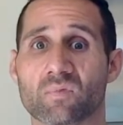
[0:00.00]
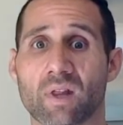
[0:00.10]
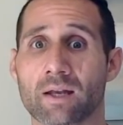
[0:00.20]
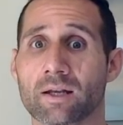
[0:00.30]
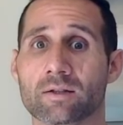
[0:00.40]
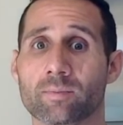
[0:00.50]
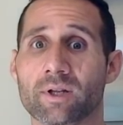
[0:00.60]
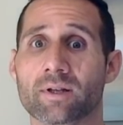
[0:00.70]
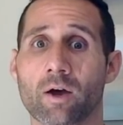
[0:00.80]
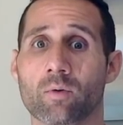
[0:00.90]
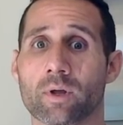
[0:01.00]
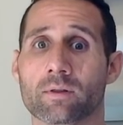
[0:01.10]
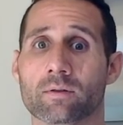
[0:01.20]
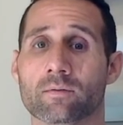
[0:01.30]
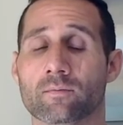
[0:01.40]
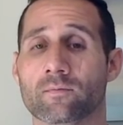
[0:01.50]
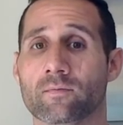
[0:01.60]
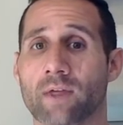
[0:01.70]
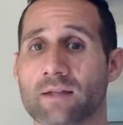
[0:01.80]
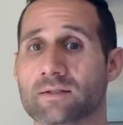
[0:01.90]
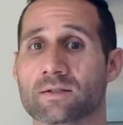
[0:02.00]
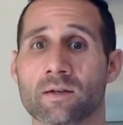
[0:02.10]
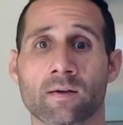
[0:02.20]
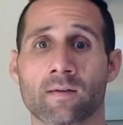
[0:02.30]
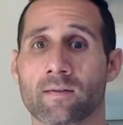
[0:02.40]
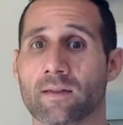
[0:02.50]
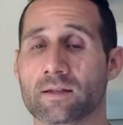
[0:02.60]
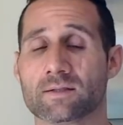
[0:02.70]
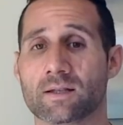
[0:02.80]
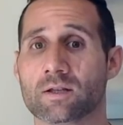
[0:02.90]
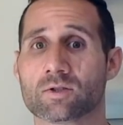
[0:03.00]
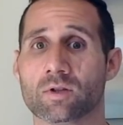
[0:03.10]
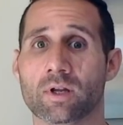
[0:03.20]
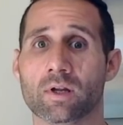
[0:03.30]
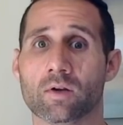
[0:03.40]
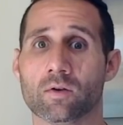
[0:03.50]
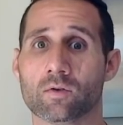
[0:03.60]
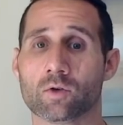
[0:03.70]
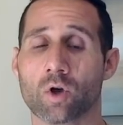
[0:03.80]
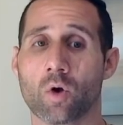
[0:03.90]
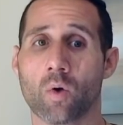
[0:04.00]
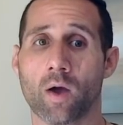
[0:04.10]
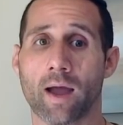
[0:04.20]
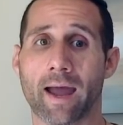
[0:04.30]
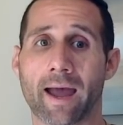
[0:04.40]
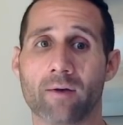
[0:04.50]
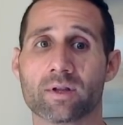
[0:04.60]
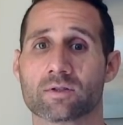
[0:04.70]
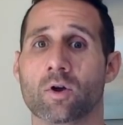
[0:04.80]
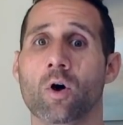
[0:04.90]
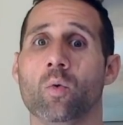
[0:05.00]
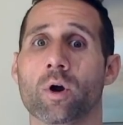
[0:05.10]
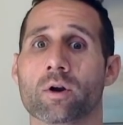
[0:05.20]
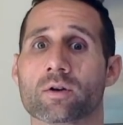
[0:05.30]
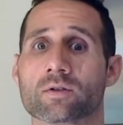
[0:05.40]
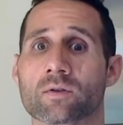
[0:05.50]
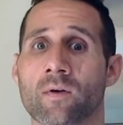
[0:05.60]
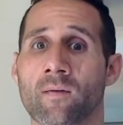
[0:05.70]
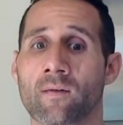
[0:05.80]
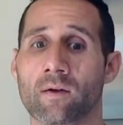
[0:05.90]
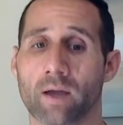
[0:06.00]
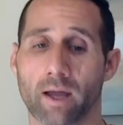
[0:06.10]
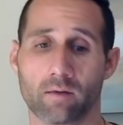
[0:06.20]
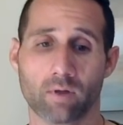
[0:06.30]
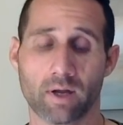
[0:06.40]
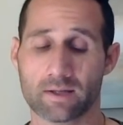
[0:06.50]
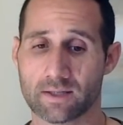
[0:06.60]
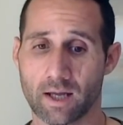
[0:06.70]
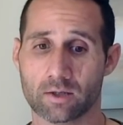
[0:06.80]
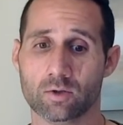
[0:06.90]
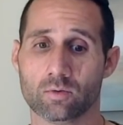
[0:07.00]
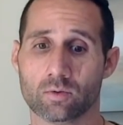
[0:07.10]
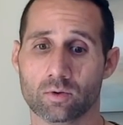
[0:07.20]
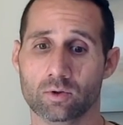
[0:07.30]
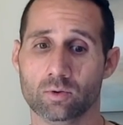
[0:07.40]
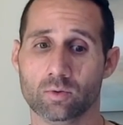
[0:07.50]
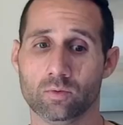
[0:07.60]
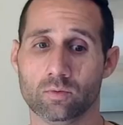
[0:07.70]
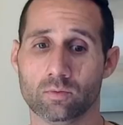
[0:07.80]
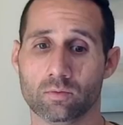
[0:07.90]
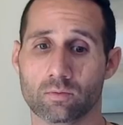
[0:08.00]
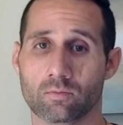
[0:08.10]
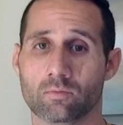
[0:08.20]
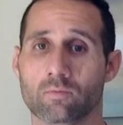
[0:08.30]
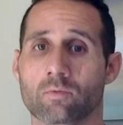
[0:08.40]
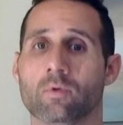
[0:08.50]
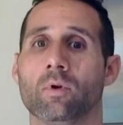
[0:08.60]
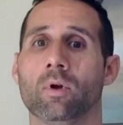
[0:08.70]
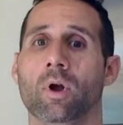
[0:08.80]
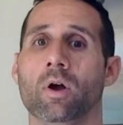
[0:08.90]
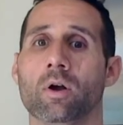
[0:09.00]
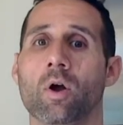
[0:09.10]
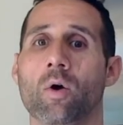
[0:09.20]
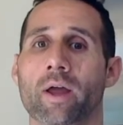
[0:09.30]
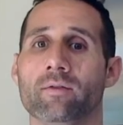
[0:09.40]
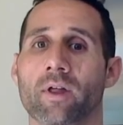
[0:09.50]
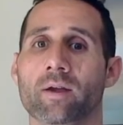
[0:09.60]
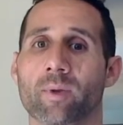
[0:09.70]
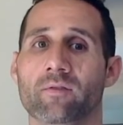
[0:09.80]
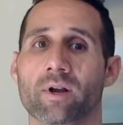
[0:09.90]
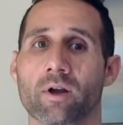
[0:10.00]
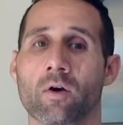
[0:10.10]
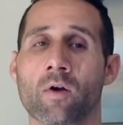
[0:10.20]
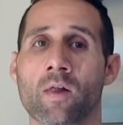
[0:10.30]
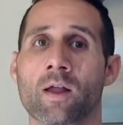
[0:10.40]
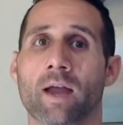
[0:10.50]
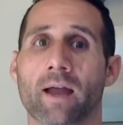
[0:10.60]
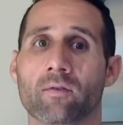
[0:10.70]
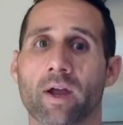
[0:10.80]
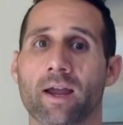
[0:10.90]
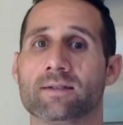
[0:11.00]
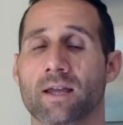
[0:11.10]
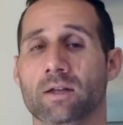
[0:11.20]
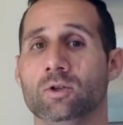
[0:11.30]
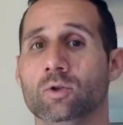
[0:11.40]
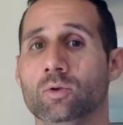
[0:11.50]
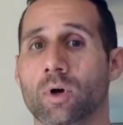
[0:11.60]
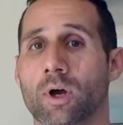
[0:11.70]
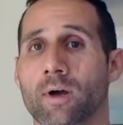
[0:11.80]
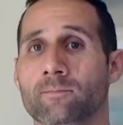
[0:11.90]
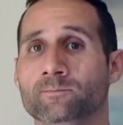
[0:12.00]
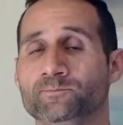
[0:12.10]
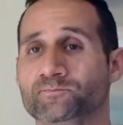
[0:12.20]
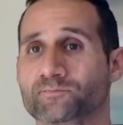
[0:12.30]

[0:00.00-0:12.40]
they need to be dealt with. That's that's essentially you know how this all works. And like I said, you you uh, go ahead and like my video. And like I said, you um,